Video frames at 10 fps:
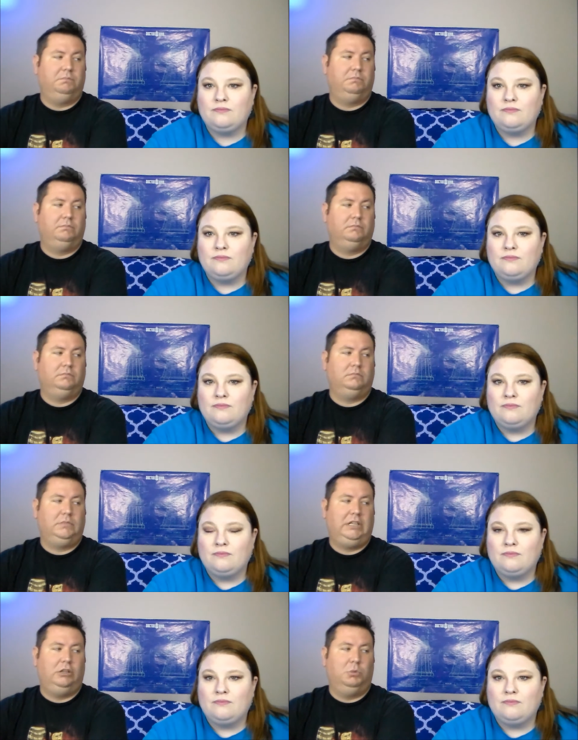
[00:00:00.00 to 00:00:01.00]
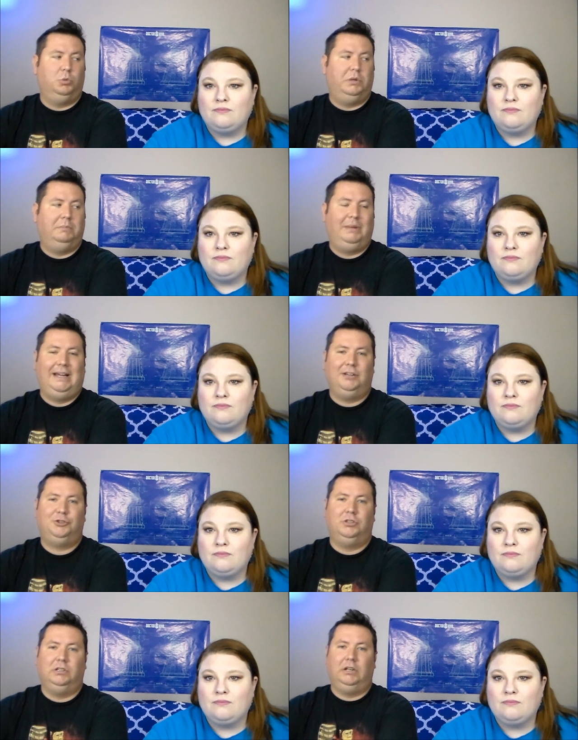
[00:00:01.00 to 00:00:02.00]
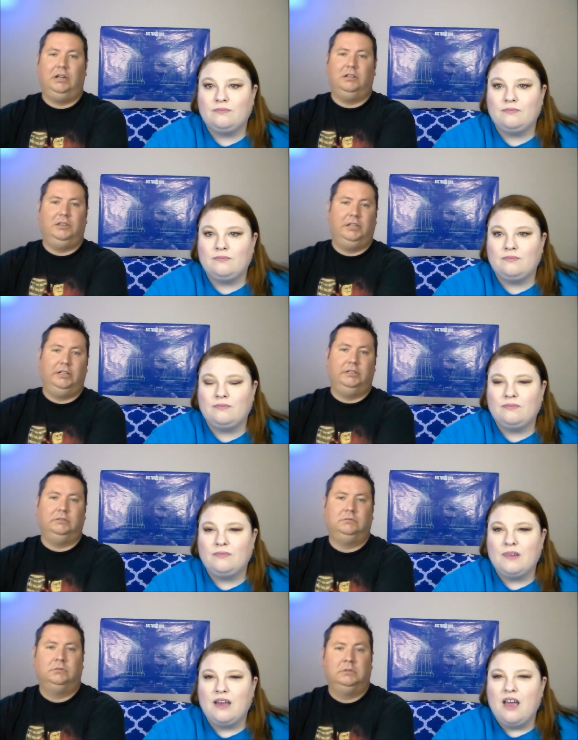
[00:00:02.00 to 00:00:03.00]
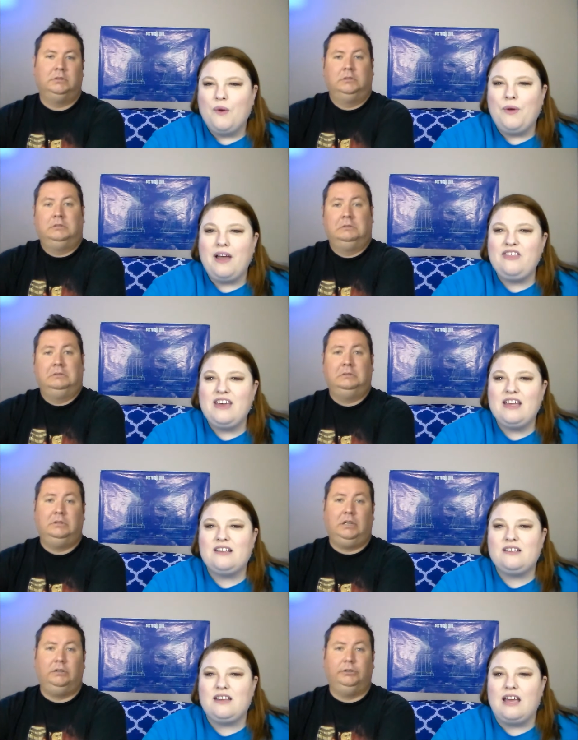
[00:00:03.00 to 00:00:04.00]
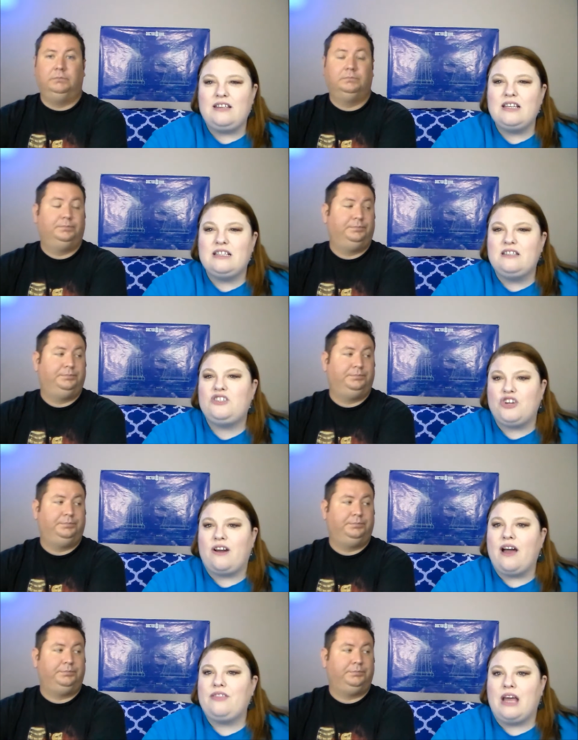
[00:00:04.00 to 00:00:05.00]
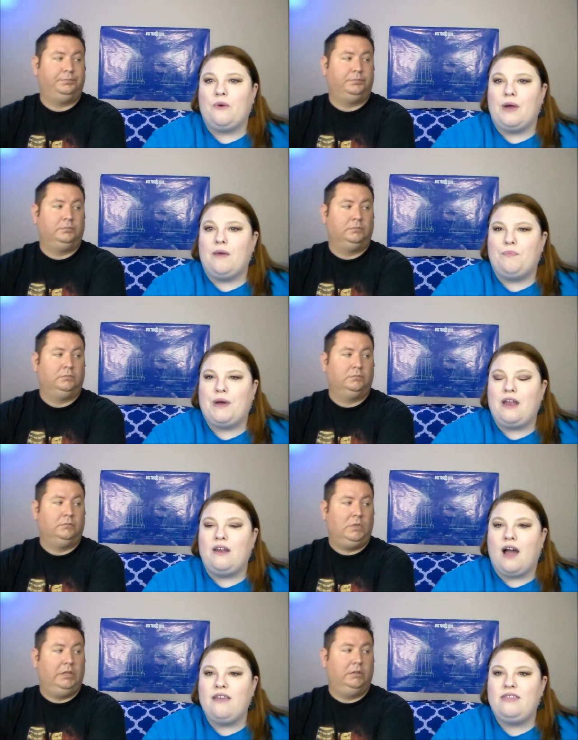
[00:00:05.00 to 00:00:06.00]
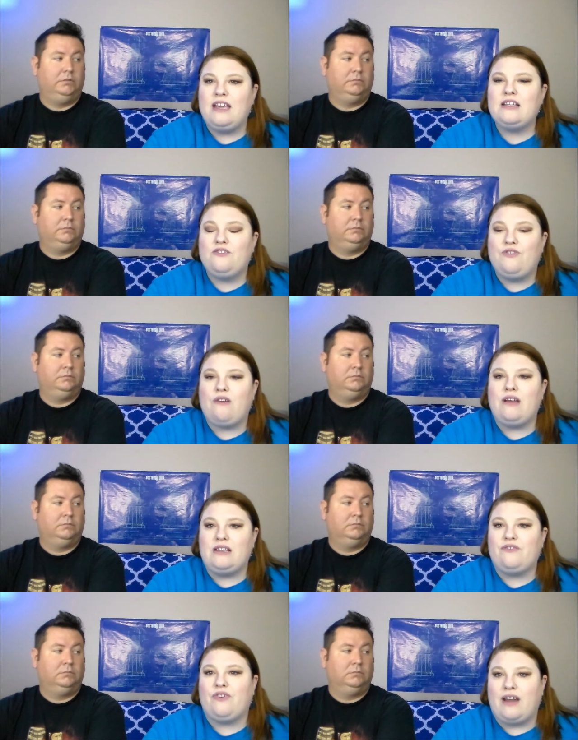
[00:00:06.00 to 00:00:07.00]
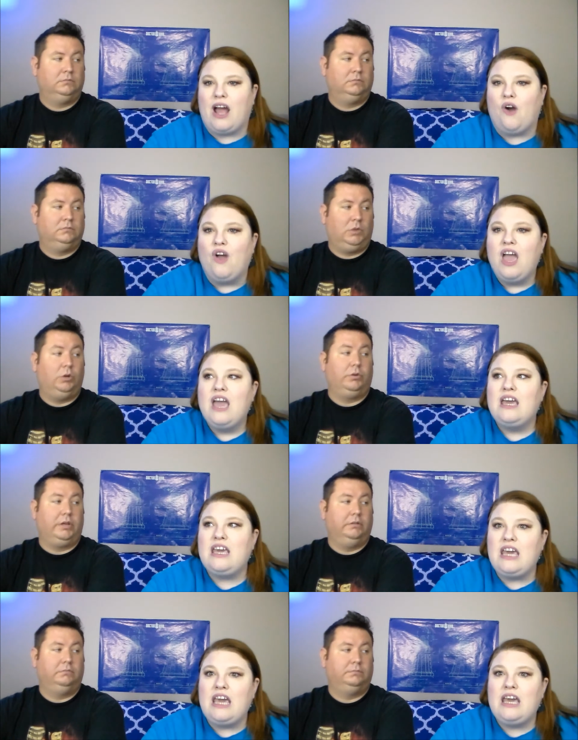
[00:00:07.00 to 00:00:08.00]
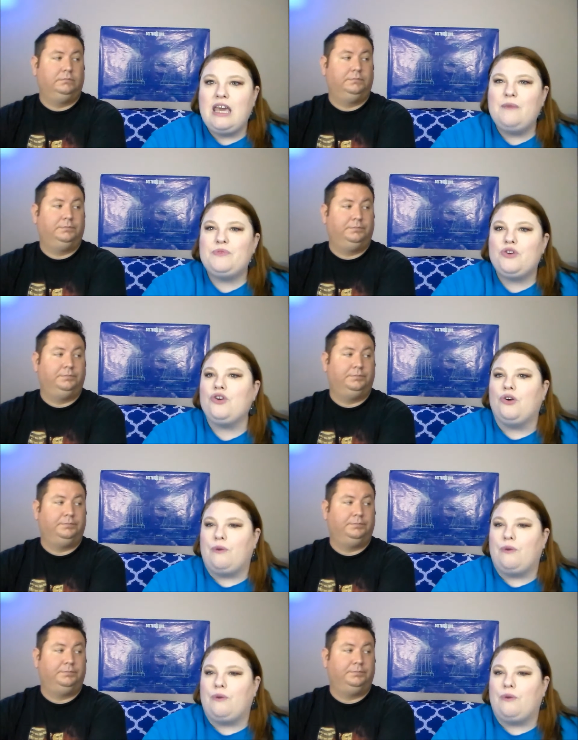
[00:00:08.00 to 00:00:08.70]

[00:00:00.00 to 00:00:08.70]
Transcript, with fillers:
Speaker 1: a heat of the moment passion kind of thing.
Speaker 2: Well, I think it I it did start out that way, but I yeah. think it's very different now. Oh, okay. He keeps her